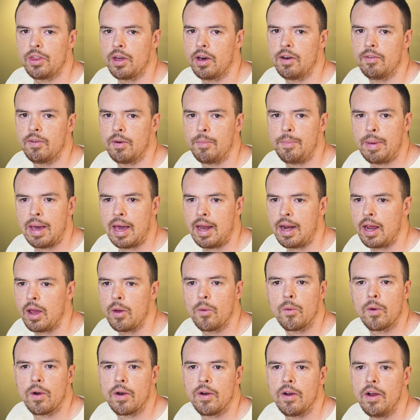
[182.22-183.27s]
of a penny,
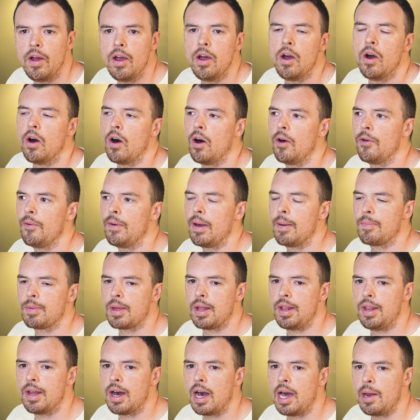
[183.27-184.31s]
or all the way up to
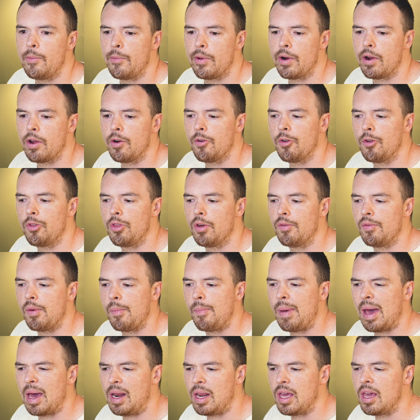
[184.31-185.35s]
9/100th of a
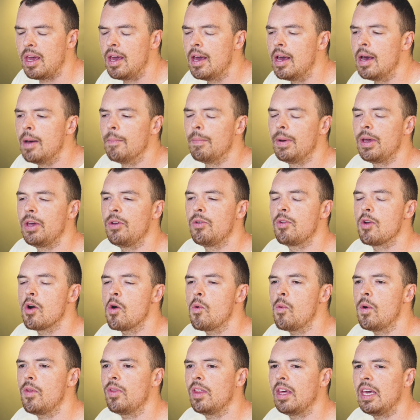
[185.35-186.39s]
penny. But you
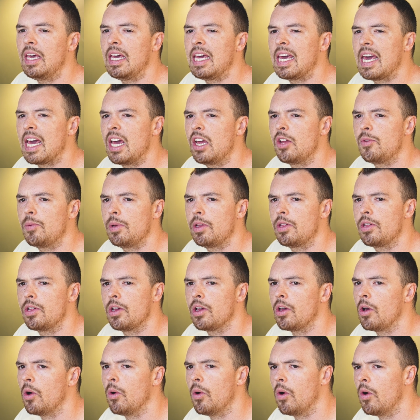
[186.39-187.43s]
don't want the engagements to
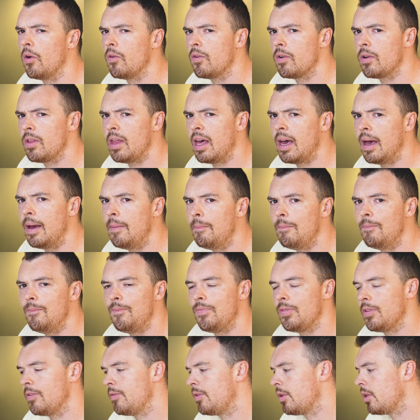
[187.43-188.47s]
go over that
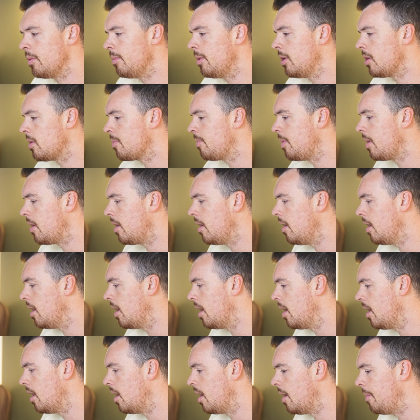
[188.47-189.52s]
for the most part.
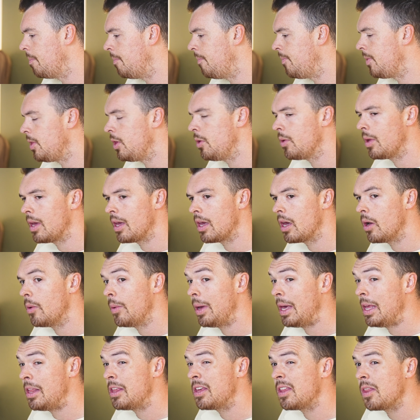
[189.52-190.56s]
You can go
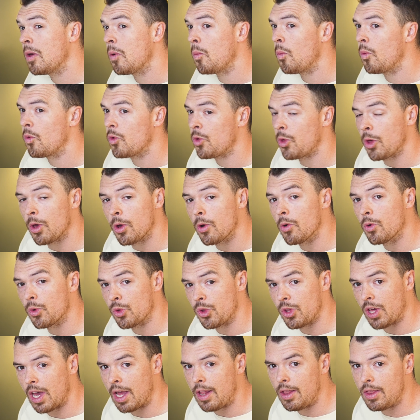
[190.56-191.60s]
into the single
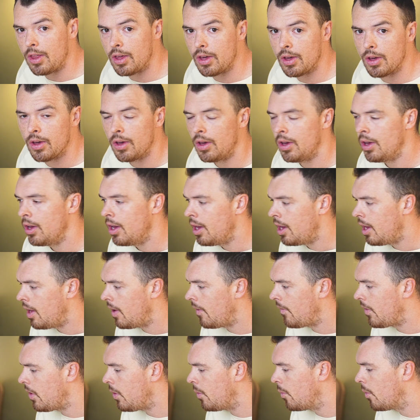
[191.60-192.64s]
cent
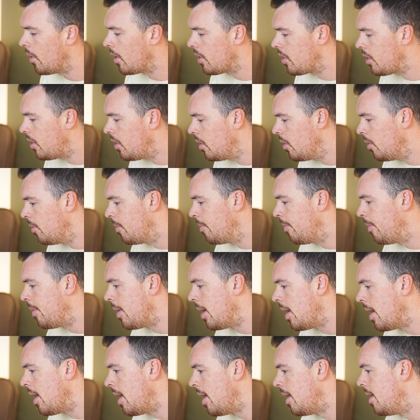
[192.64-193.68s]
if you want to,
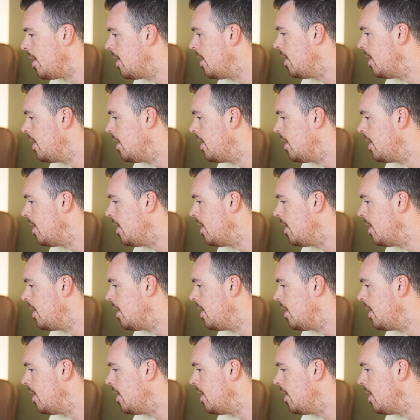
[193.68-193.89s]
but